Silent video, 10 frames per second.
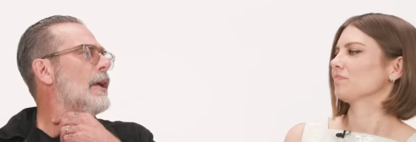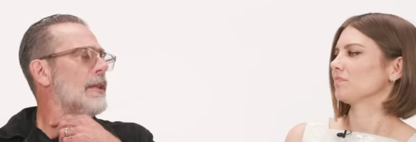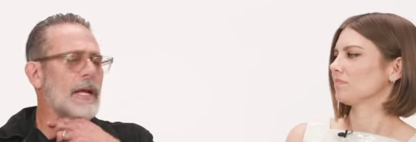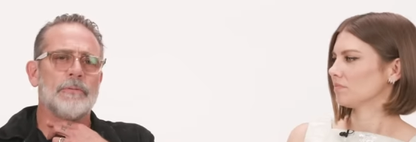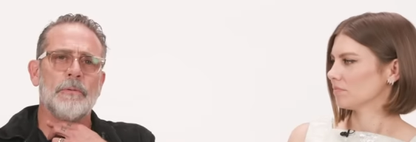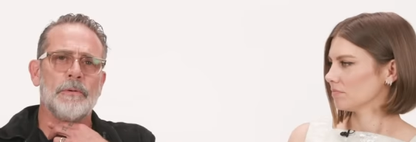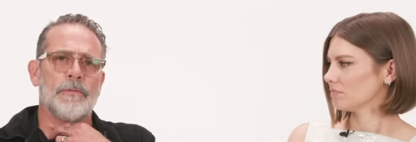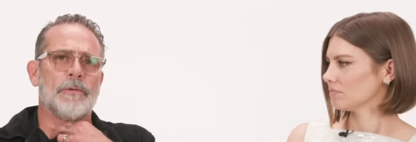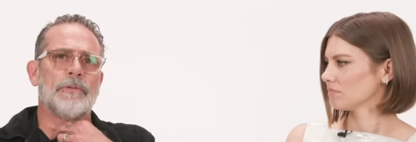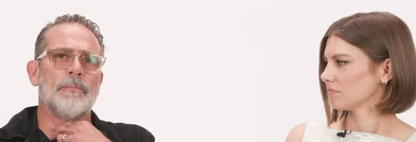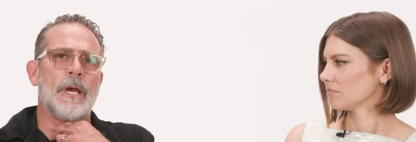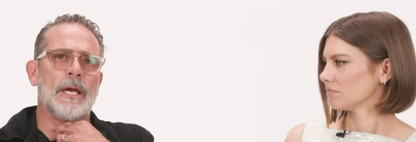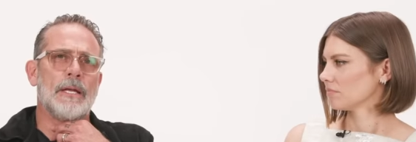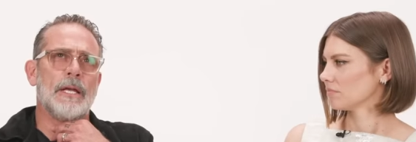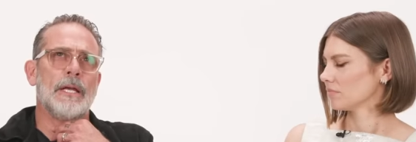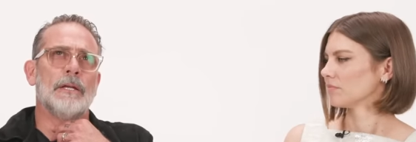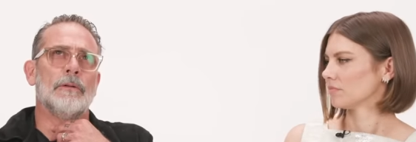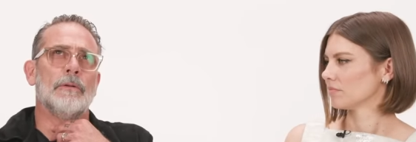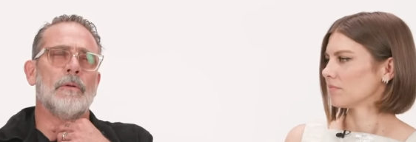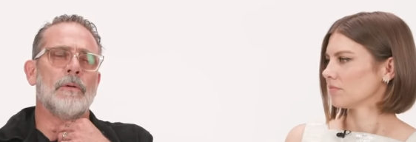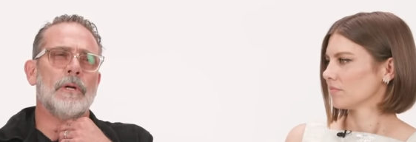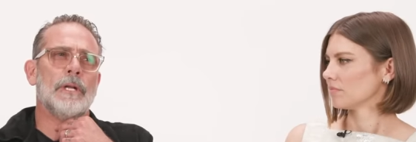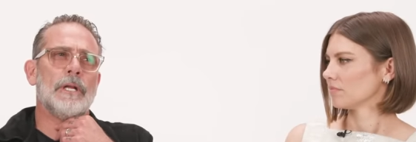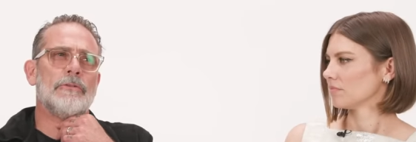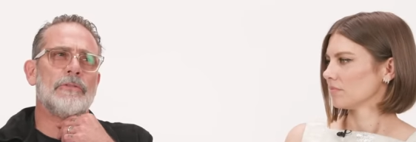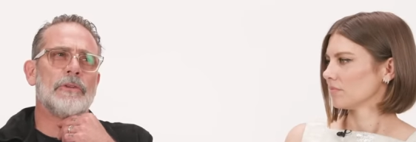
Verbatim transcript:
Speaker 1: And that's when we first met, and Lauren had